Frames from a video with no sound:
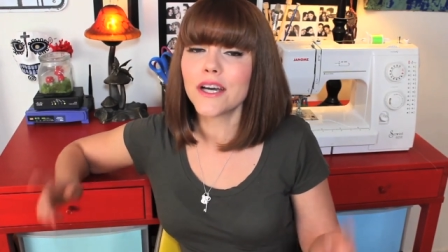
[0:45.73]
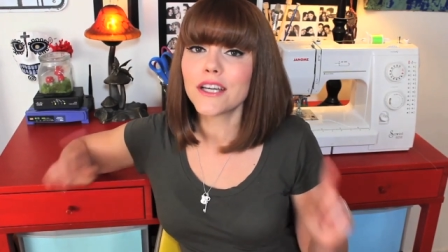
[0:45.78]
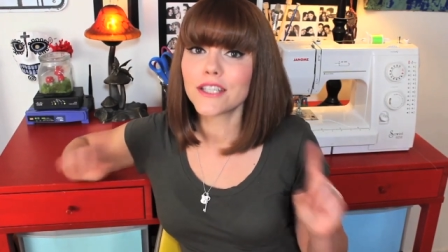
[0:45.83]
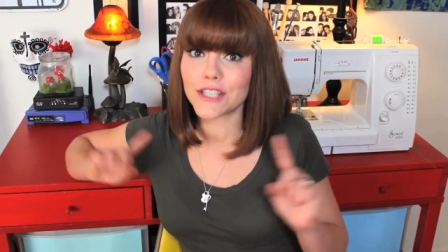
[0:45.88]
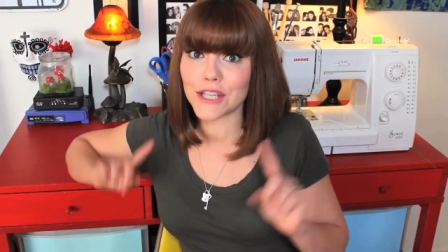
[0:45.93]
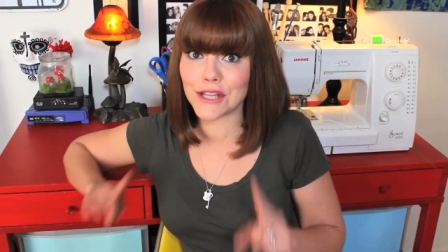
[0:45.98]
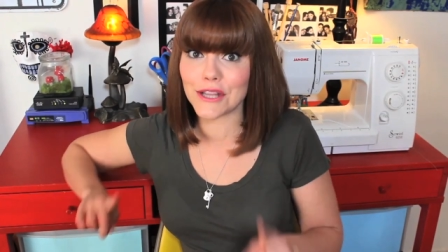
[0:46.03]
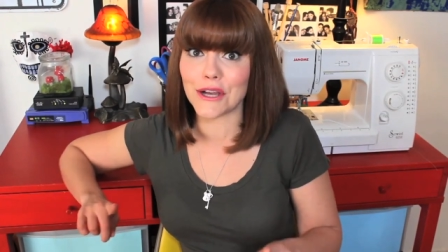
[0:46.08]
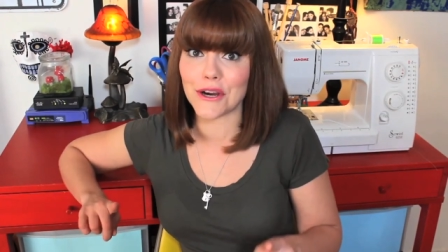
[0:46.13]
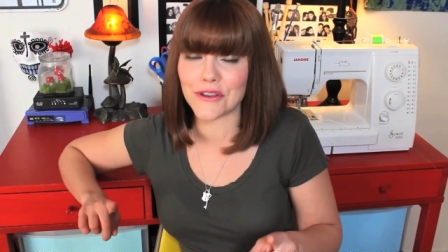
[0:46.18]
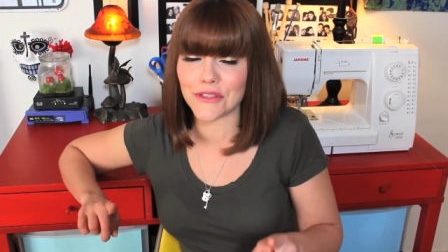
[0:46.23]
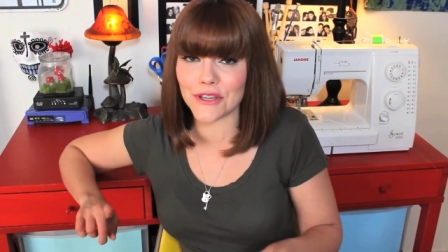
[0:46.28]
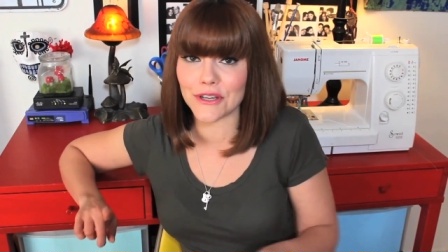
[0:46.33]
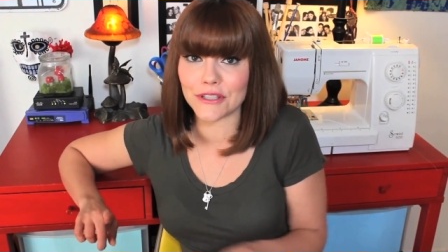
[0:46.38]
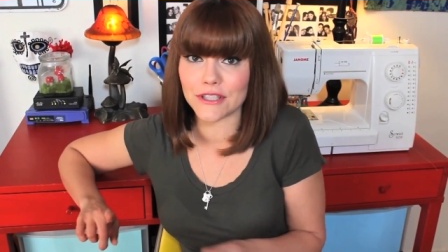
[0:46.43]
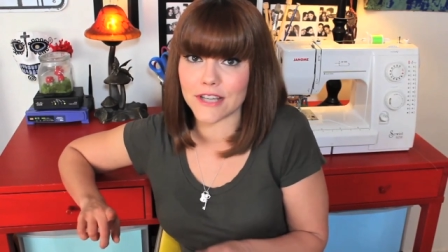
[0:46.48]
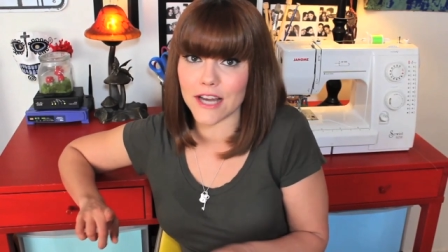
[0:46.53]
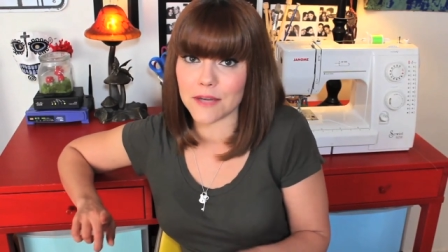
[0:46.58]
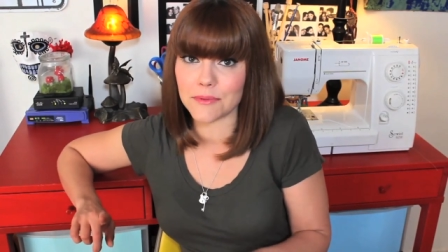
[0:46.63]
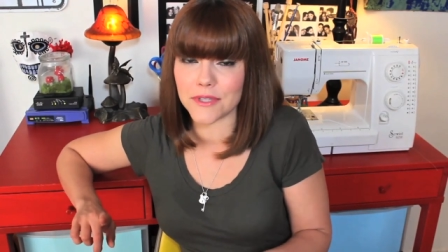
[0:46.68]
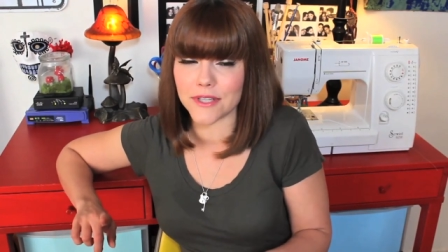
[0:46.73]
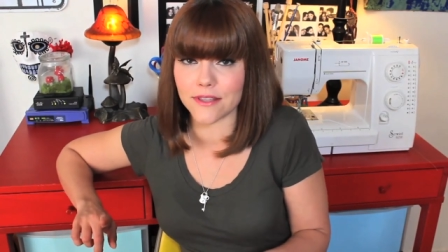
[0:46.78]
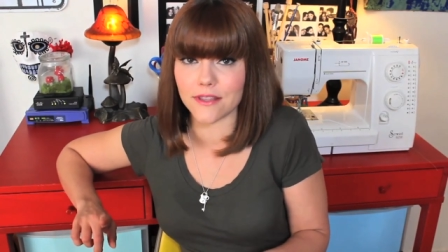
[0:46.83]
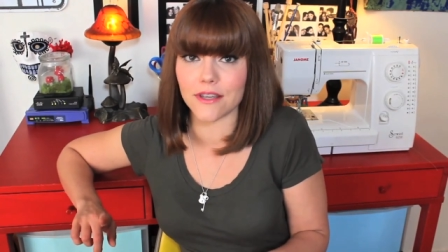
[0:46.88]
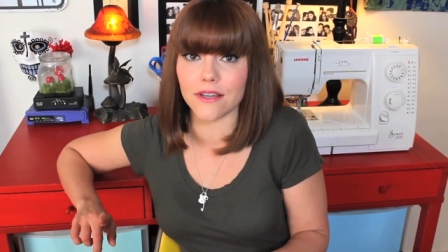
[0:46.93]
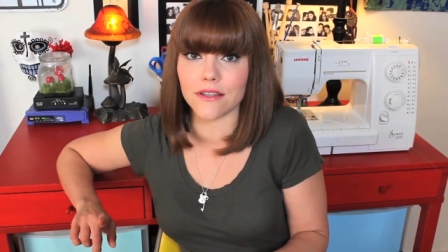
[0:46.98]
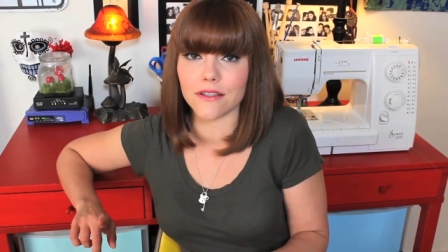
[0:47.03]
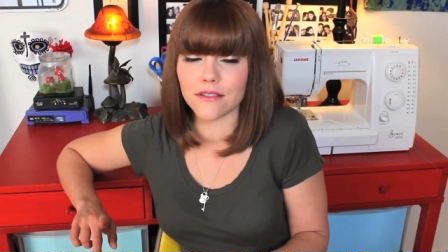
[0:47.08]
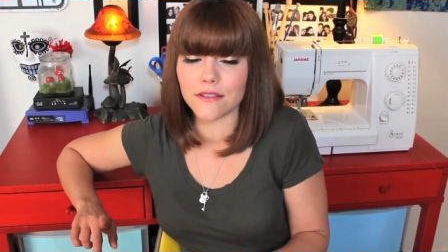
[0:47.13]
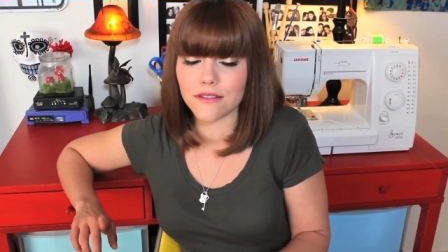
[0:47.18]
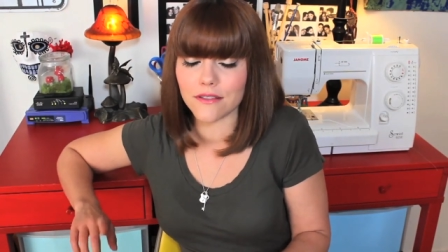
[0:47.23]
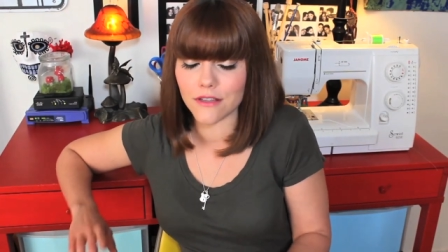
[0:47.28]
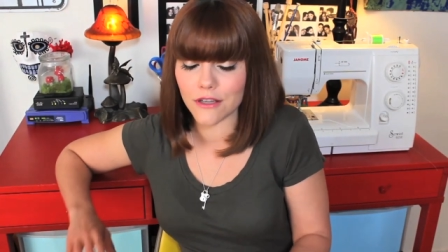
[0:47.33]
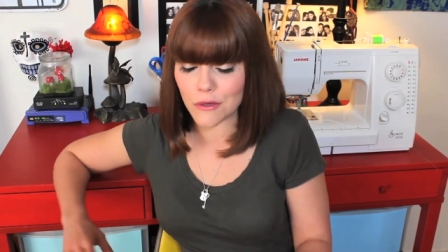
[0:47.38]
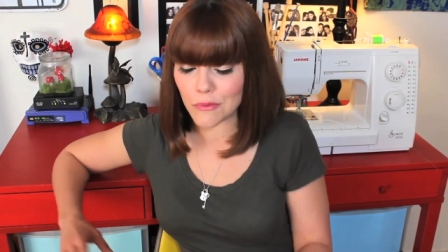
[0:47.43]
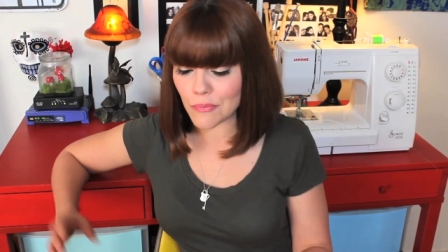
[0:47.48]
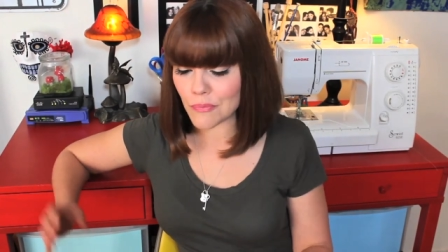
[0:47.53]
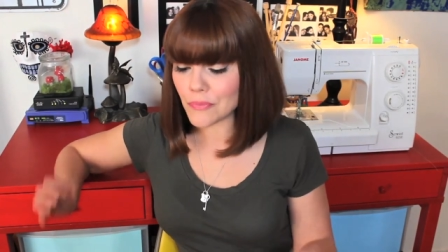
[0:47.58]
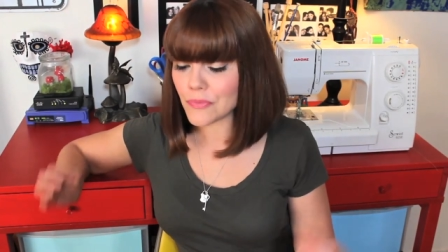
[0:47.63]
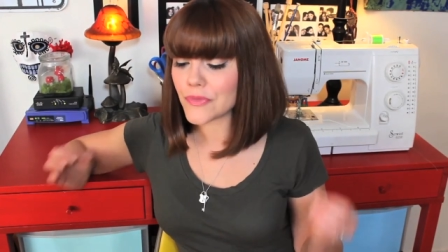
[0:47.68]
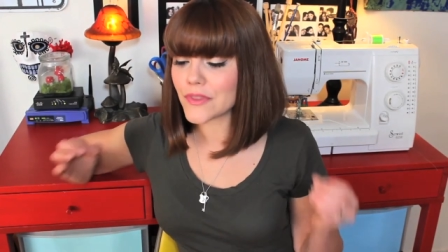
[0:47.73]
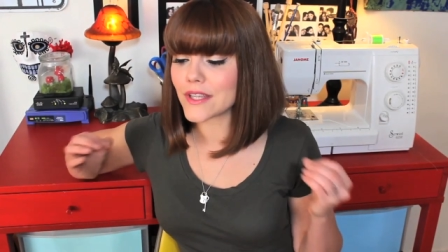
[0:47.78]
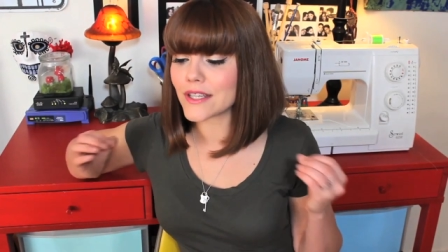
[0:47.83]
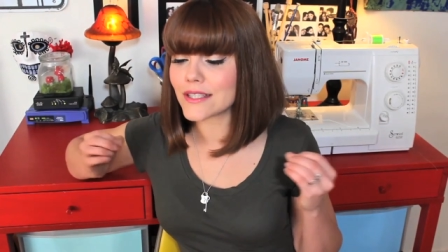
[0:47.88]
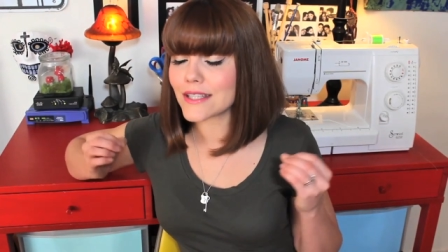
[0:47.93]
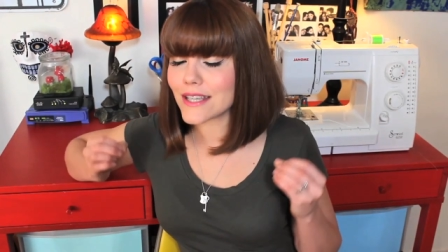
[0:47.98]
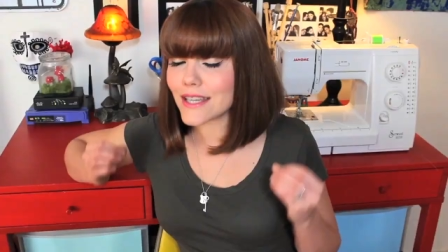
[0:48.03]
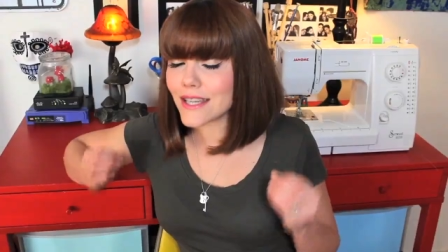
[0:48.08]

to learn those types of things. This